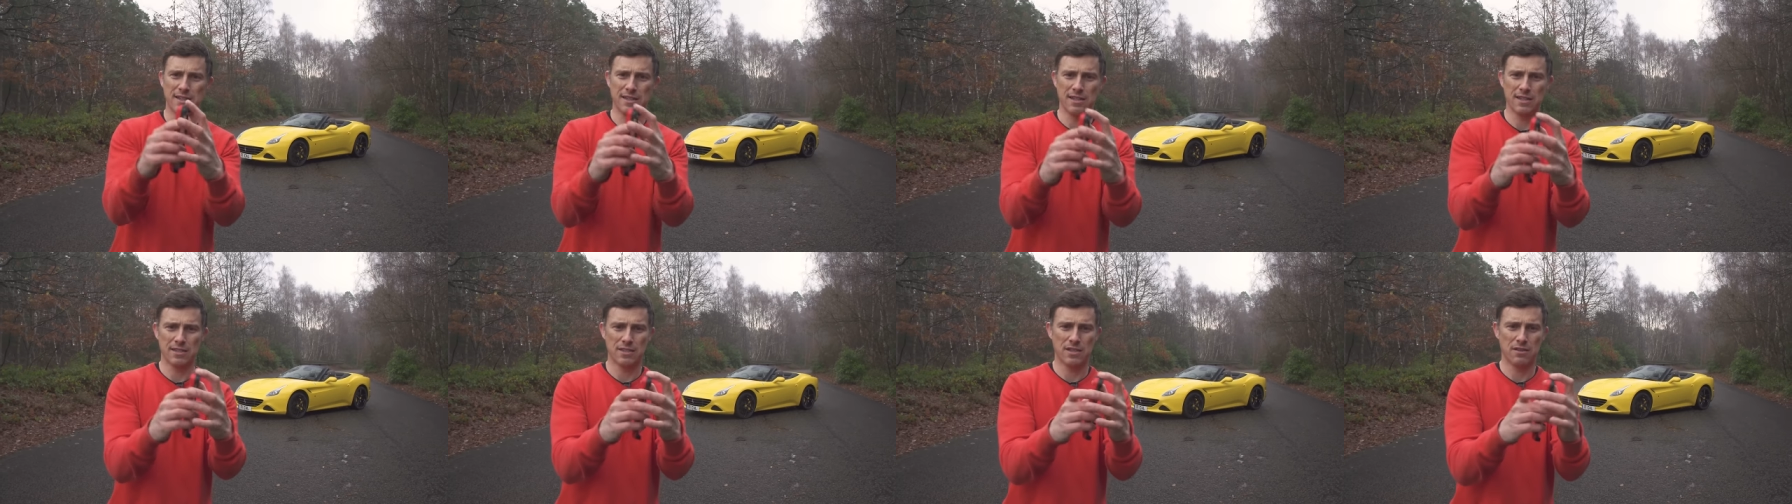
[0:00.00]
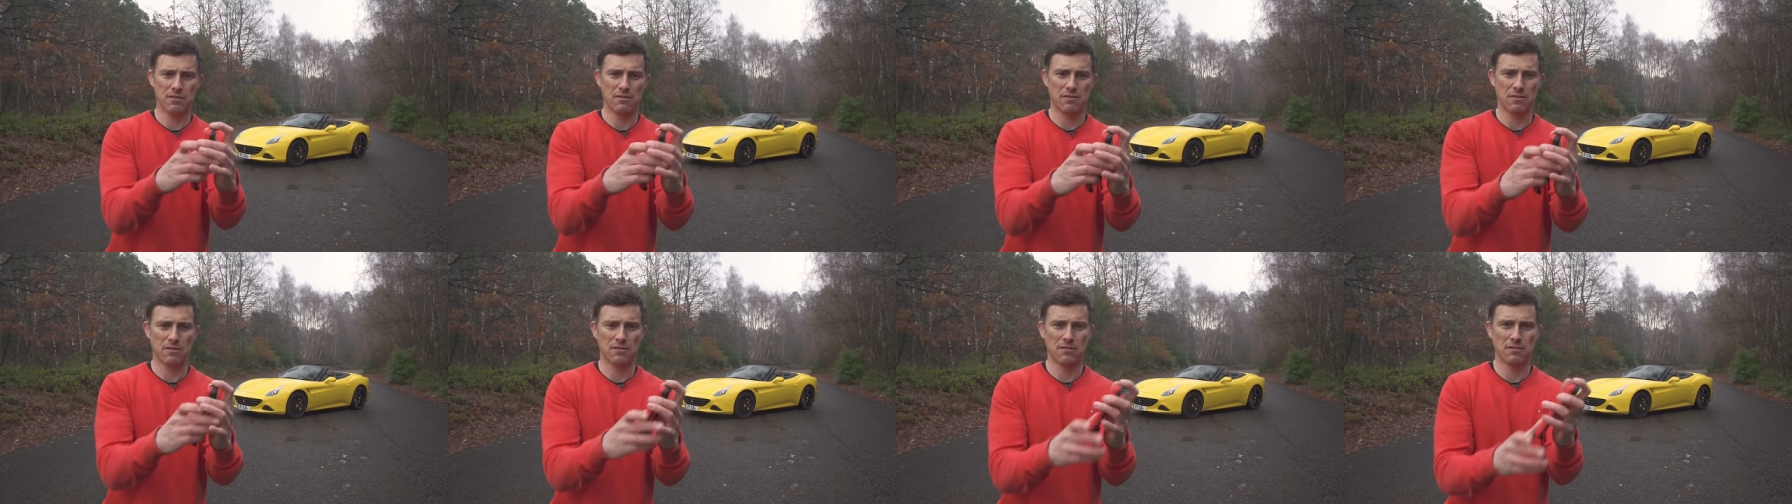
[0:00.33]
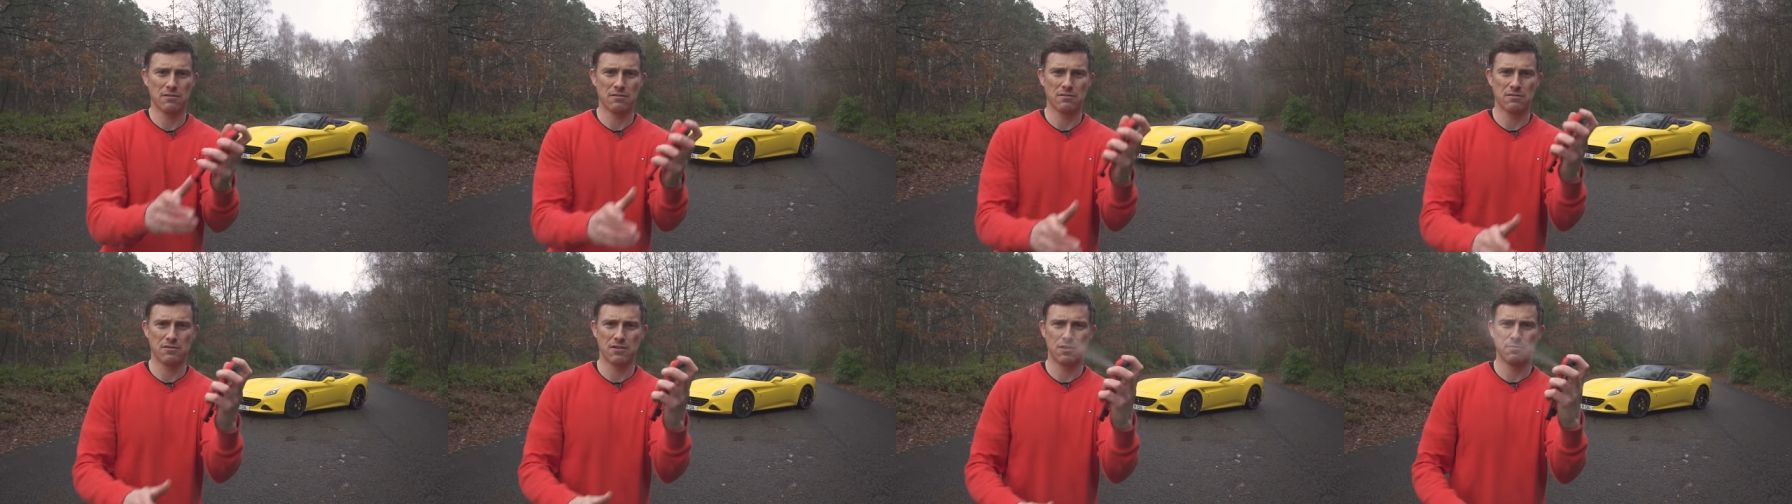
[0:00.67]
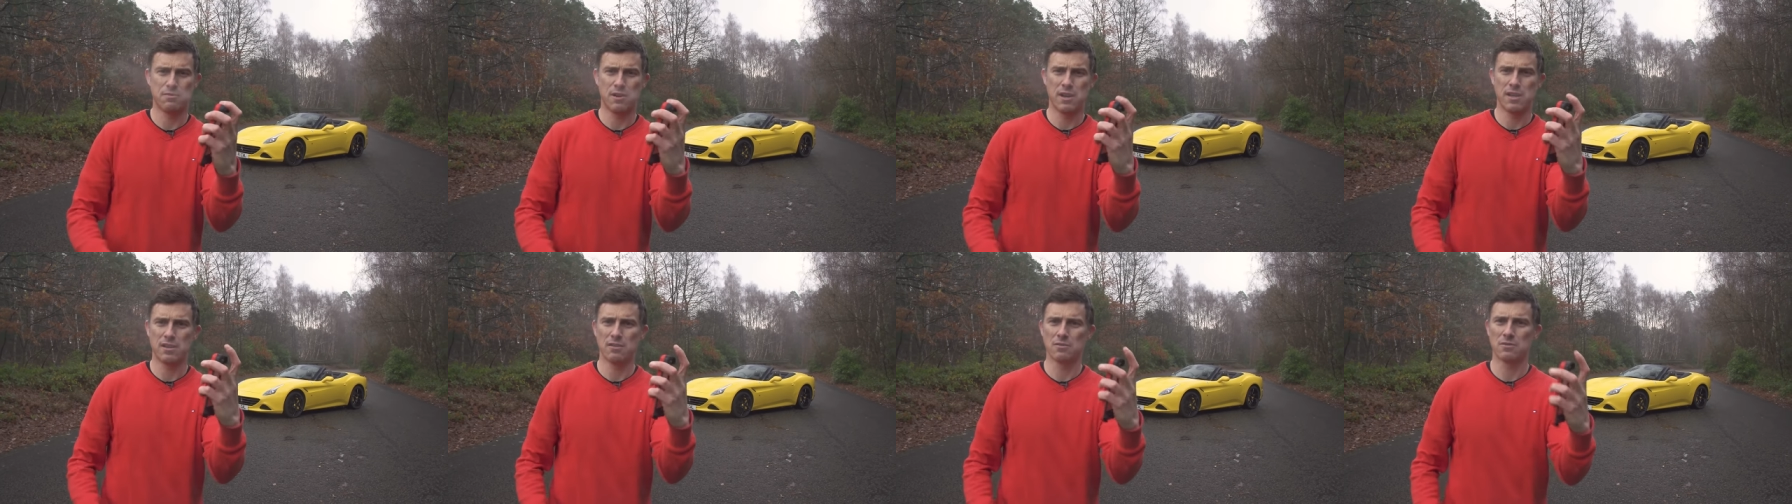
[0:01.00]
in it so you can
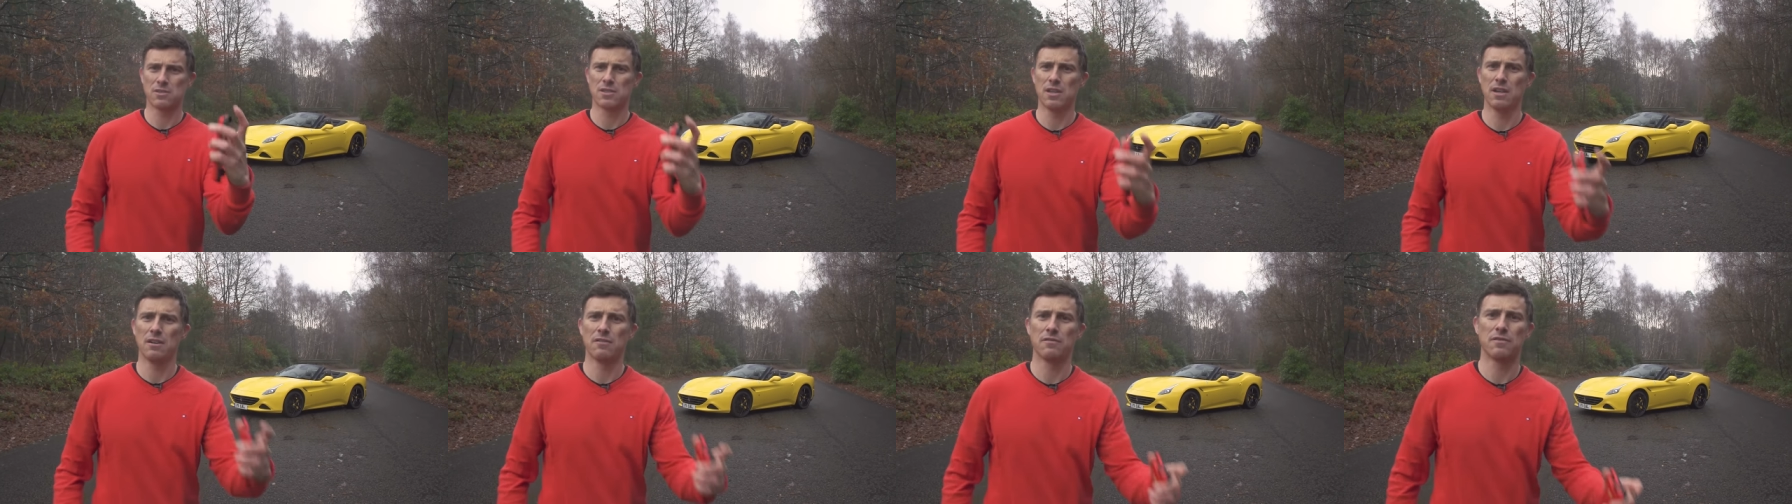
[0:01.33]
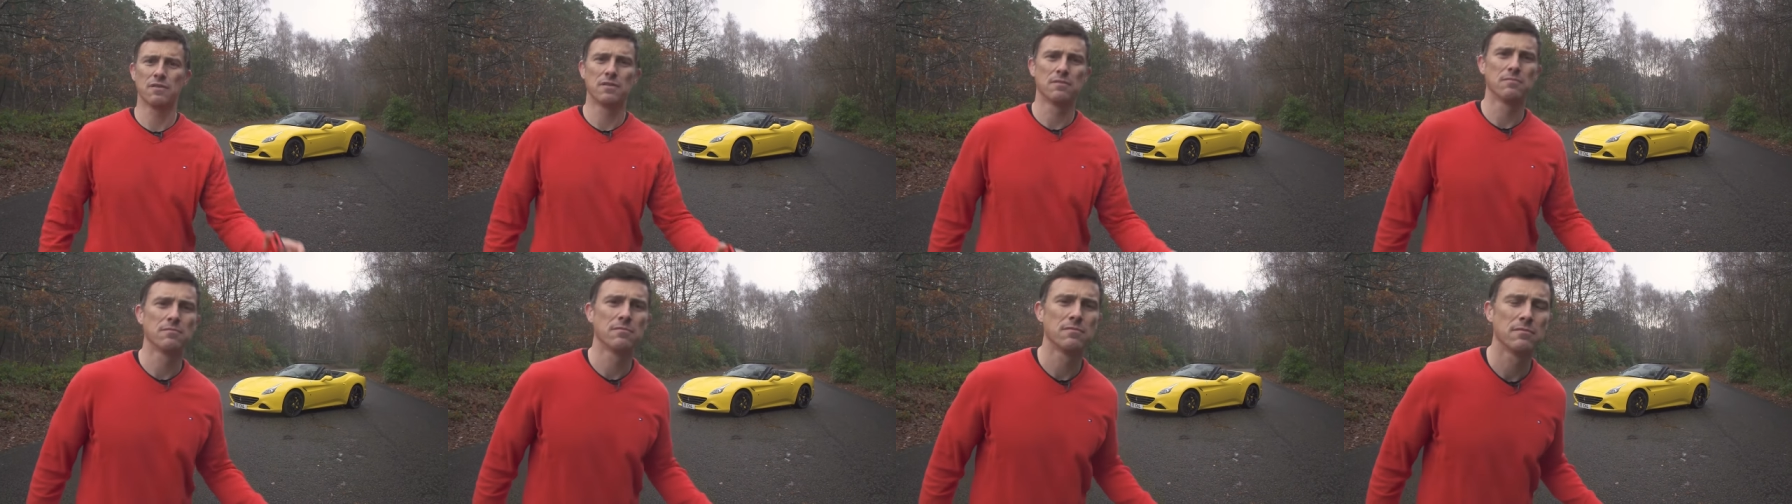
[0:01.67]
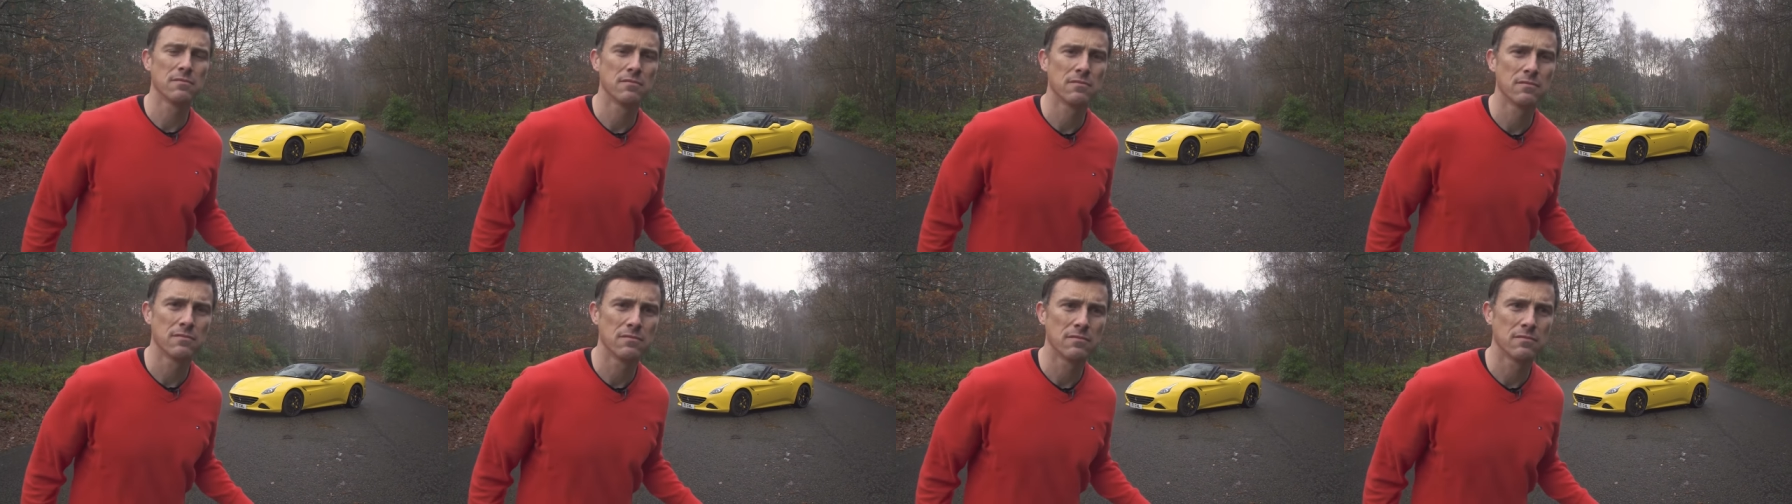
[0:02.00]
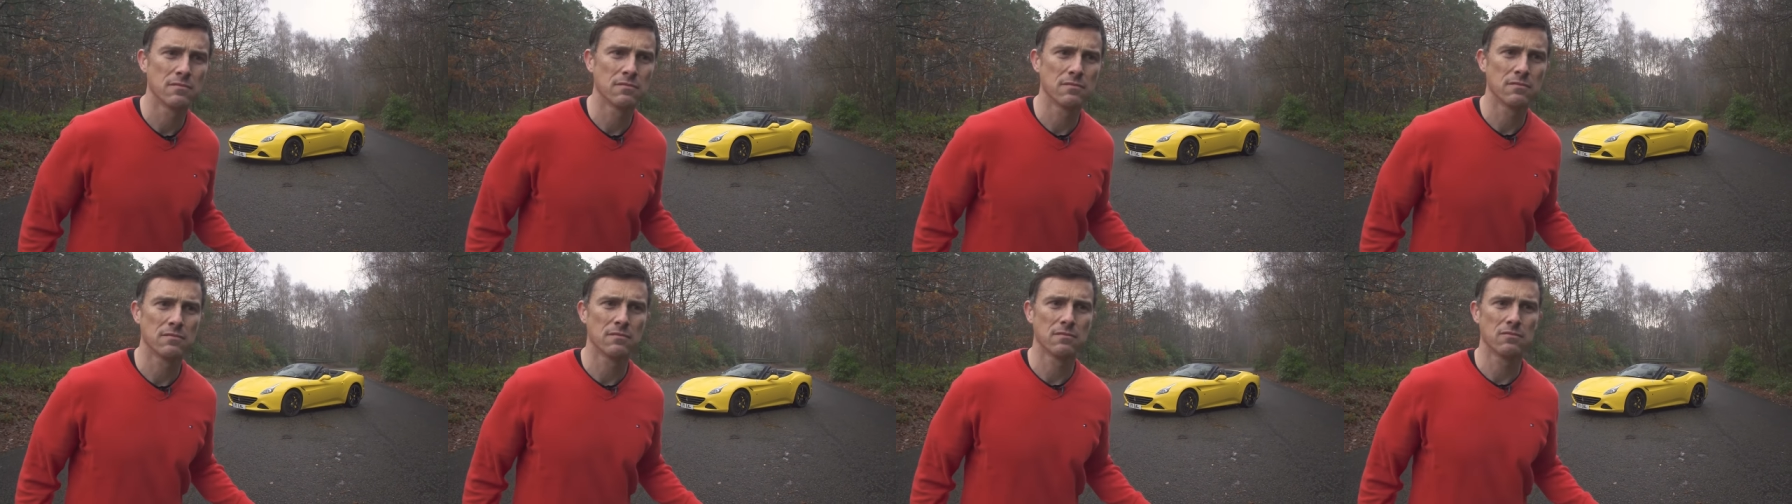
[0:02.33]
spray yourself
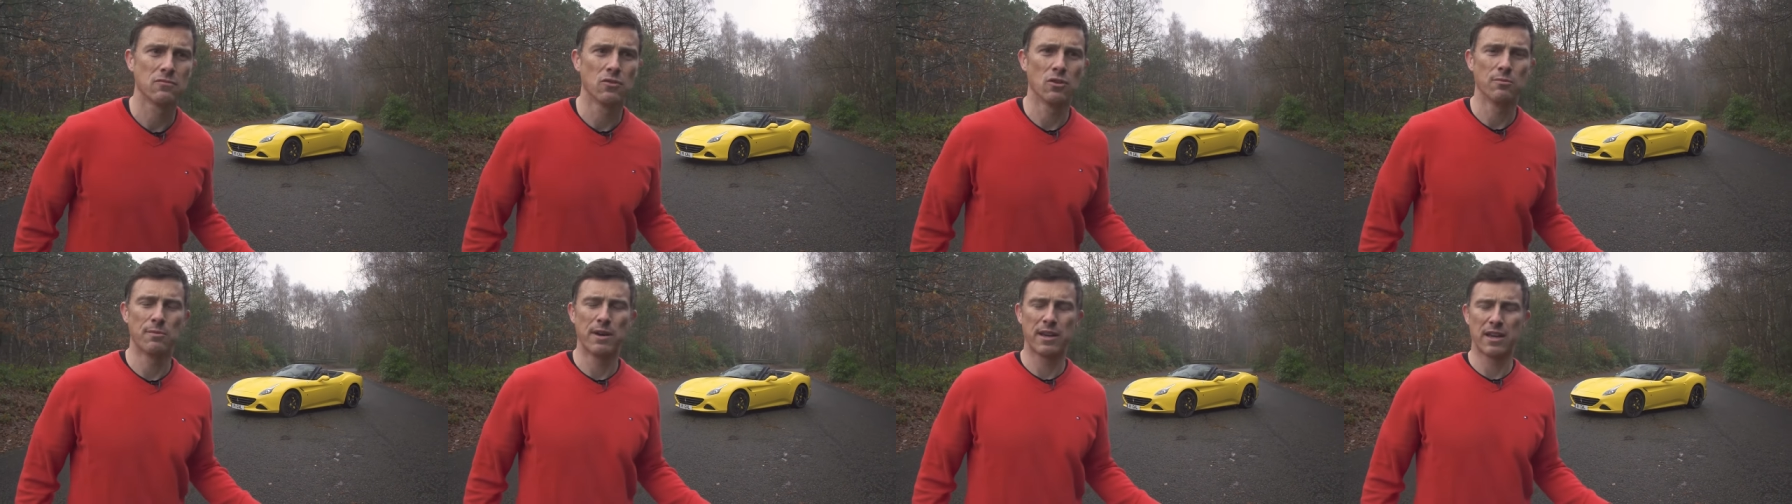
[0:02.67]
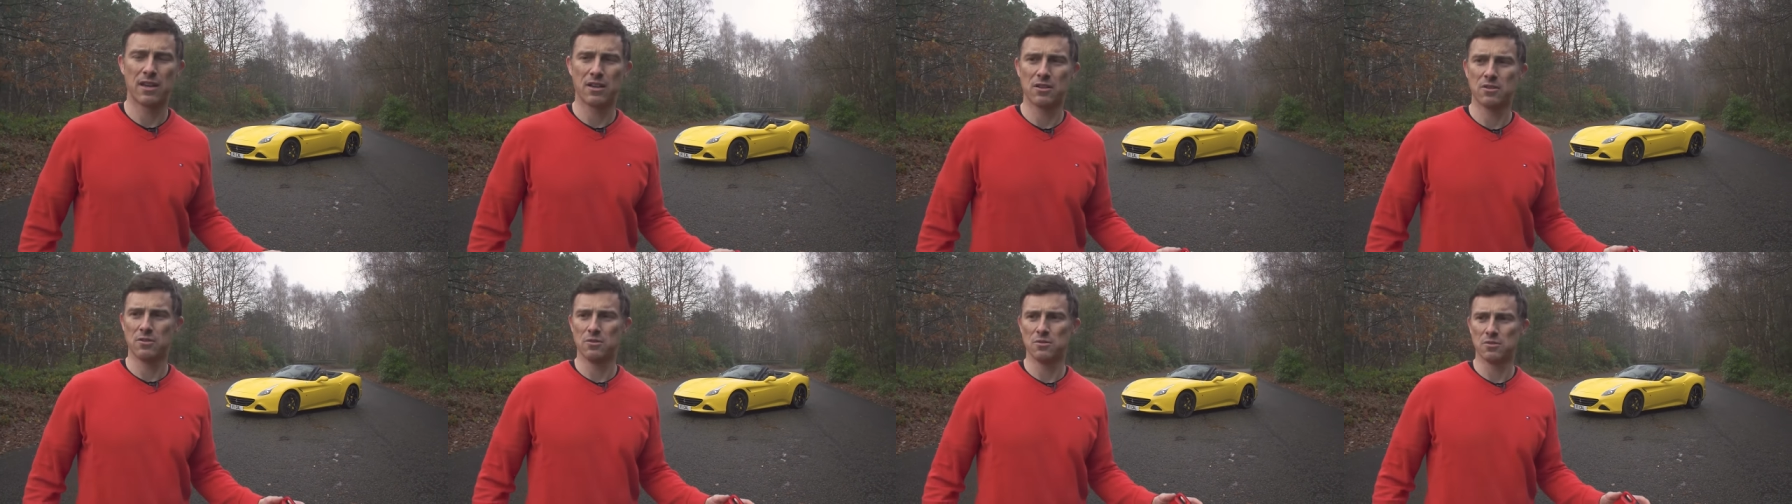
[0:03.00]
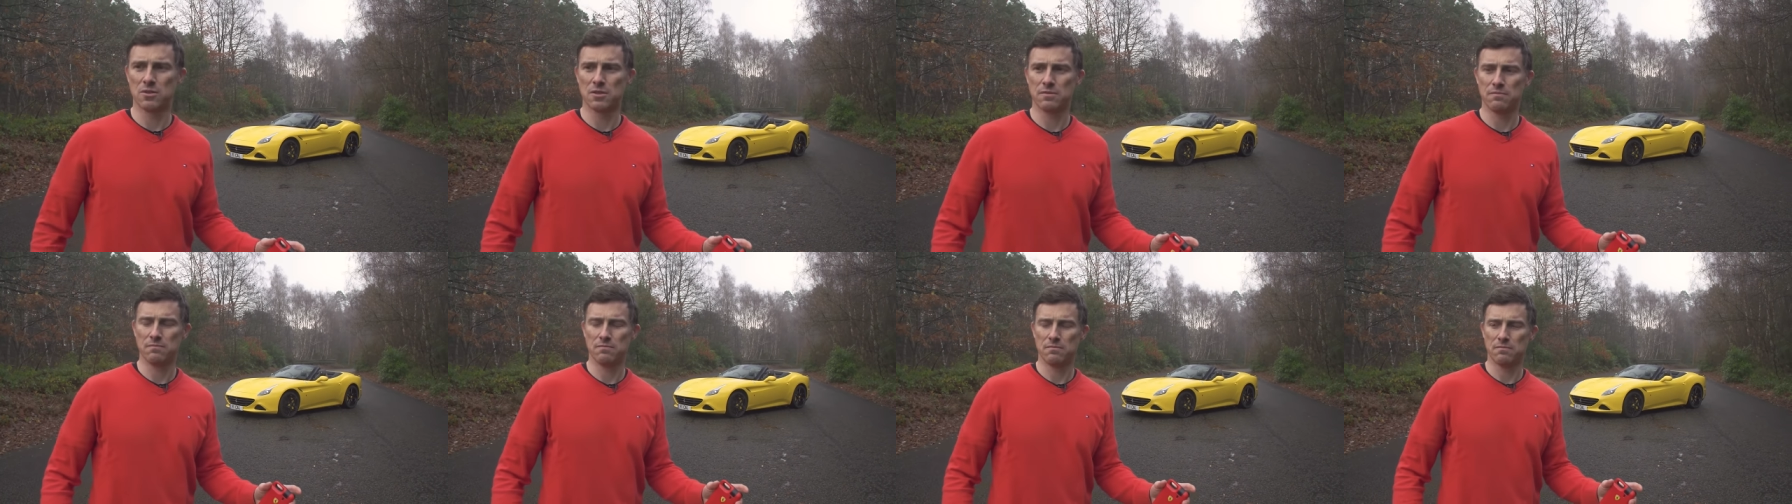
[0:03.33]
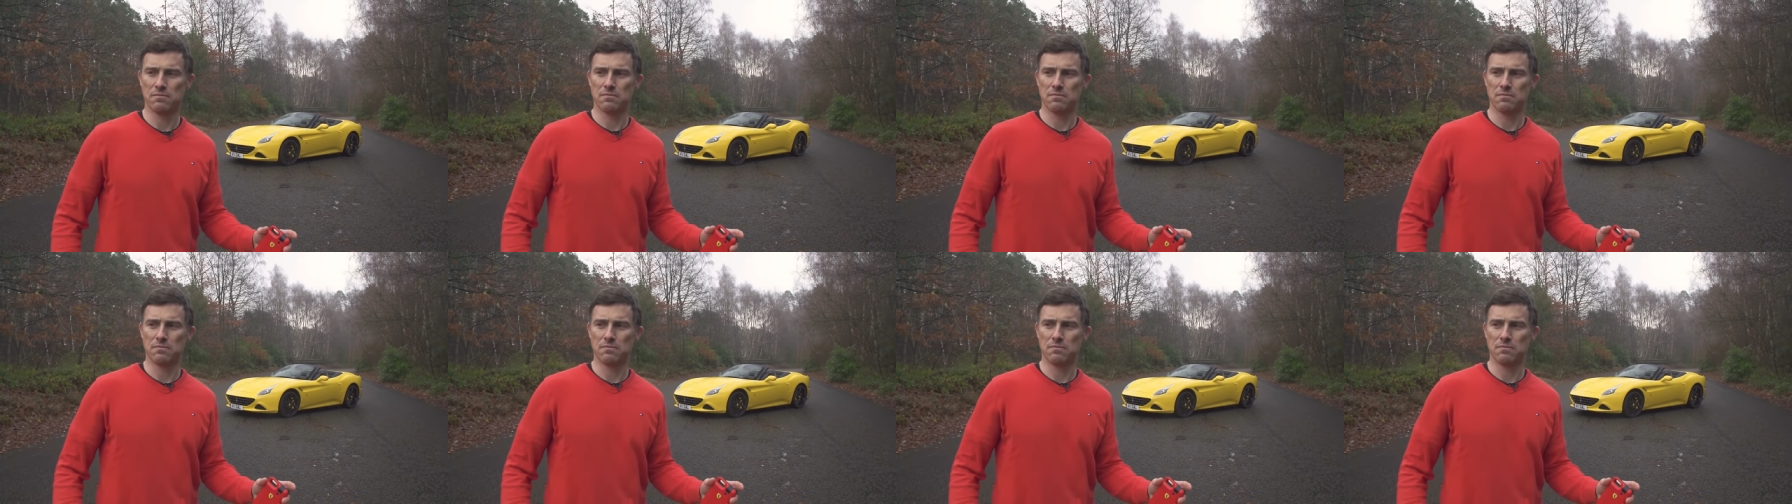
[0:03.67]
while making calls.